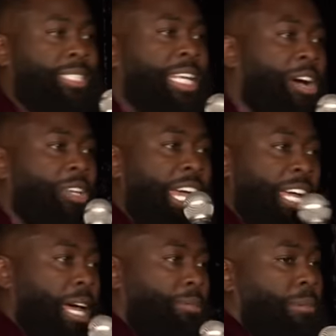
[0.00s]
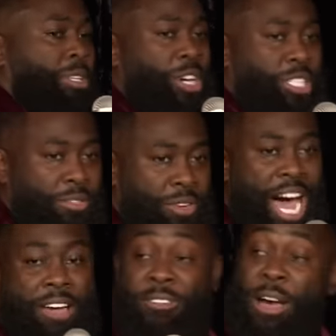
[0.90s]
They're on dating apps. Let me tell you something.
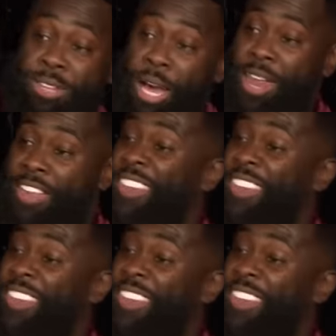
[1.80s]
I found out that